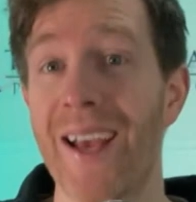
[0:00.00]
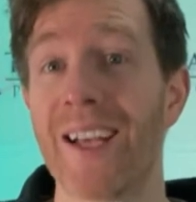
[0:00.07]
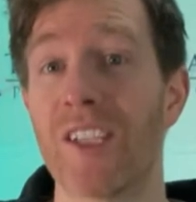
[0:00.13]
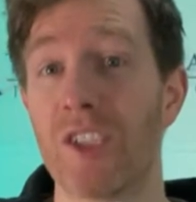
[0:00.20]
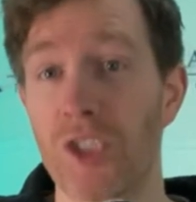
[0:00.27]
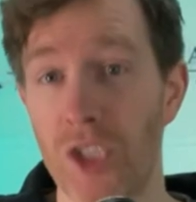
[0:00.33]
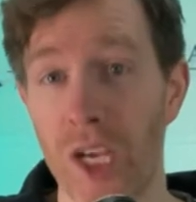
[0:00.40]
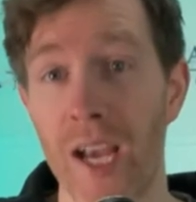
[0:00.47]

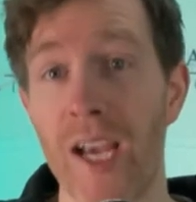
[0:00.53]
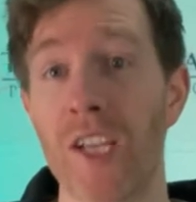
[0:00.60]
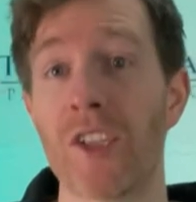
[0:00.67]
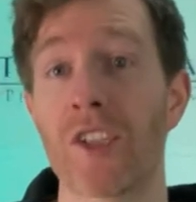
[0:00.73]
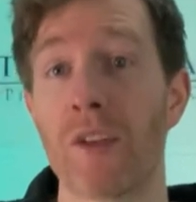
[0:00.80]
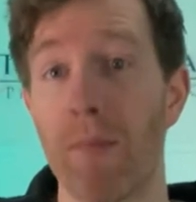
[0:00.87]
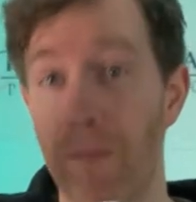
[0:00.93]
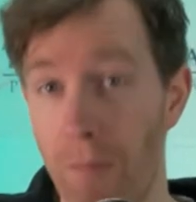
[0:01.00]
has
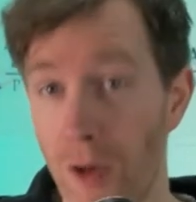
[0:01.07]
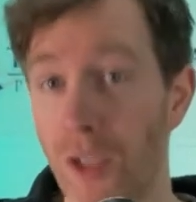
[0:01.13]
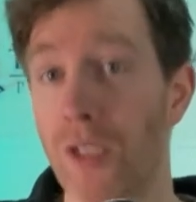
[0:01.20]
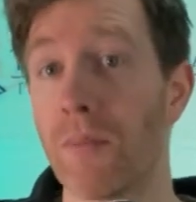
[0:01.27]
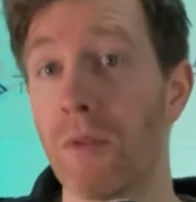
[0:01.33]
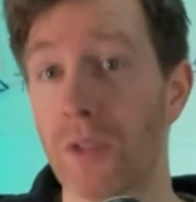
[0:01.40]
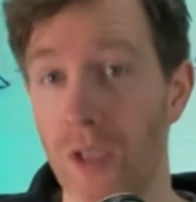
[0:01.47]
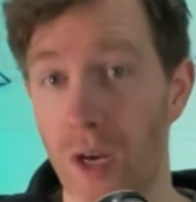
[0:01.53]
changed
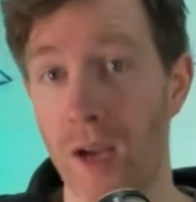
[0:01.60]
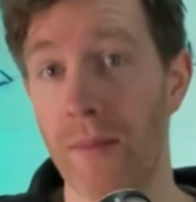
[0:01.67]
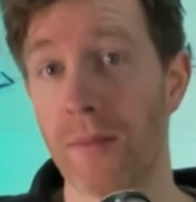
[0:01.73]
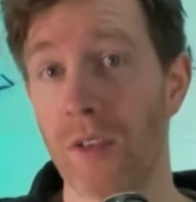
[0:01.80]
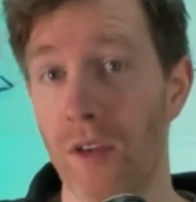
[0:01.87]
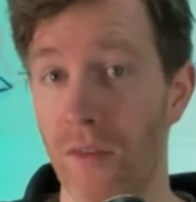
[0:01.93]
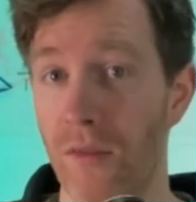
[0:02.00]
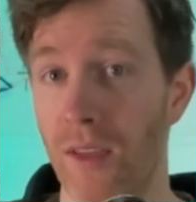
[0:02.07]
multiple times
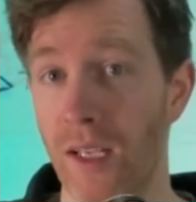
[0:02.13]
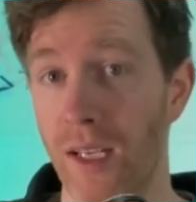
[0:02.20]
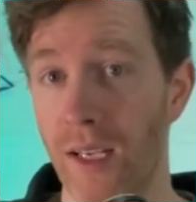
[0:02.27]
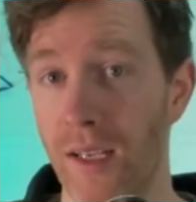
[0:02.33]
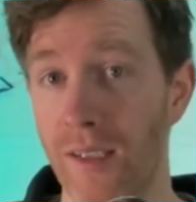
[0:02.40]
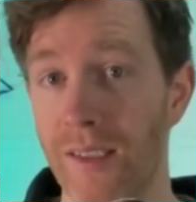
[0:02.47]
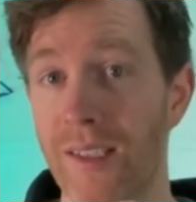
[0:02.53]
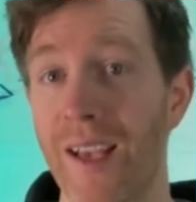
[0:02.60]
over the
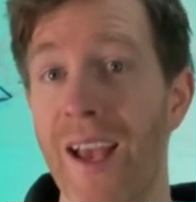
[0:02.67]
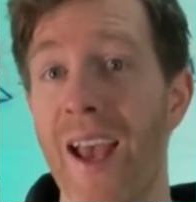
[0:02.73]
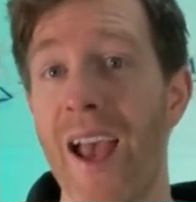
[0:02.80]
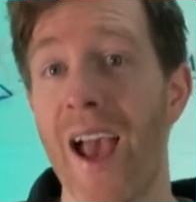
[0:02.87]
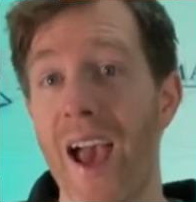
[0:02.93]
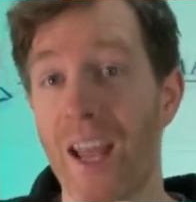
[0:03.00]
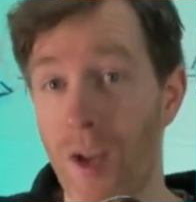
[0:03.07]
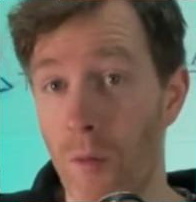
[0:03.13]
years,
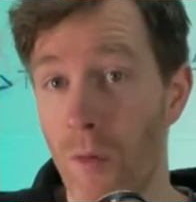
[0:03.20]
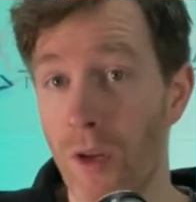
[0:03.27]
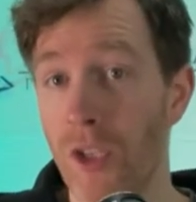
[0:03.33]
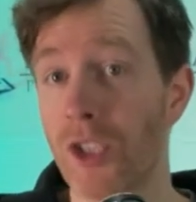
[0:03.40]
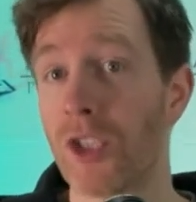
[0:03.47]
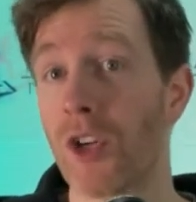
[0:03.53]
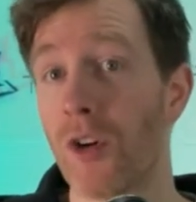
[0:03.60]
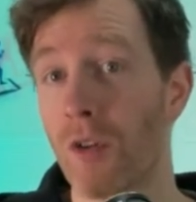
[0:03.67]
and I want to
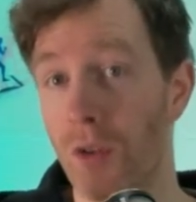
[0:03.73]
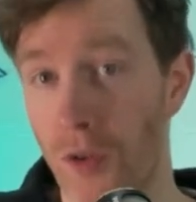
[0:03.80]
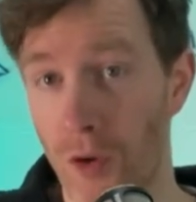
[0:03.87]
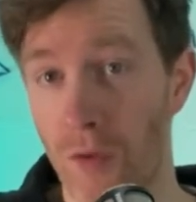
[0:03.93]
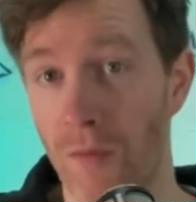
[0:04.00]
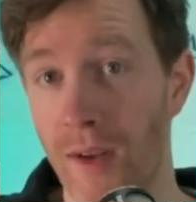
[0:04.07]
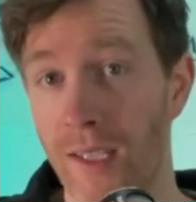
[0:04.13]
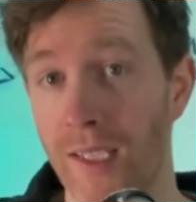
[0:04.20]
show
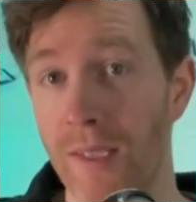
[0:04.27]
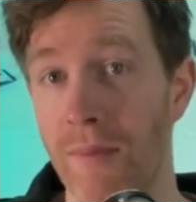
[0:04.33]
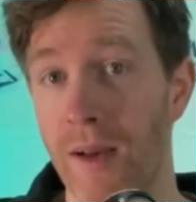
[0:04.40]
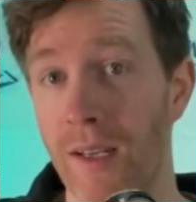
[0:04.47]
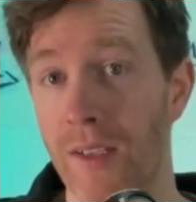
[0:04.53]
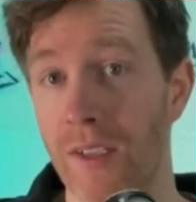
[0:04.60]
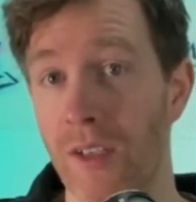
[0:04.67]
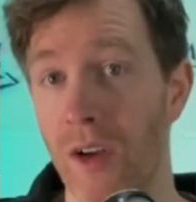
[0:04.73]
you Run
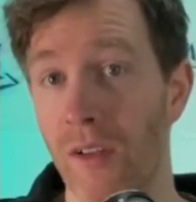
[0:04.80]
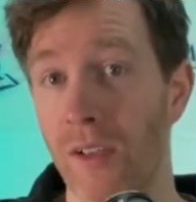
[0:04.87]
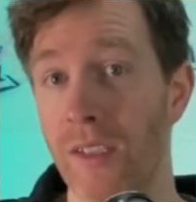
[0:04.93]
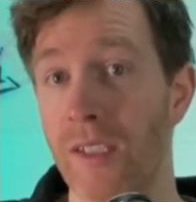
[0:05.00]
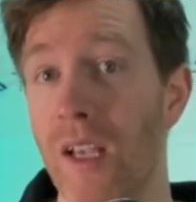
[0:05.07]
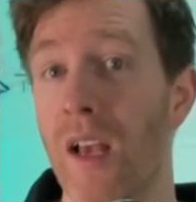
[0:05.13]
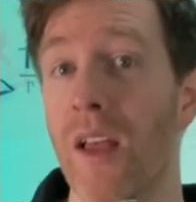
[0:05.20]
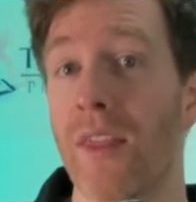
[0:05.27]
Smarter
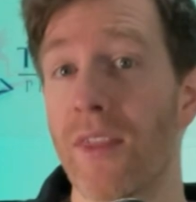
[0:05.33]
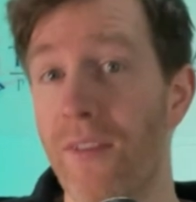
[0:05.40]
Scholars the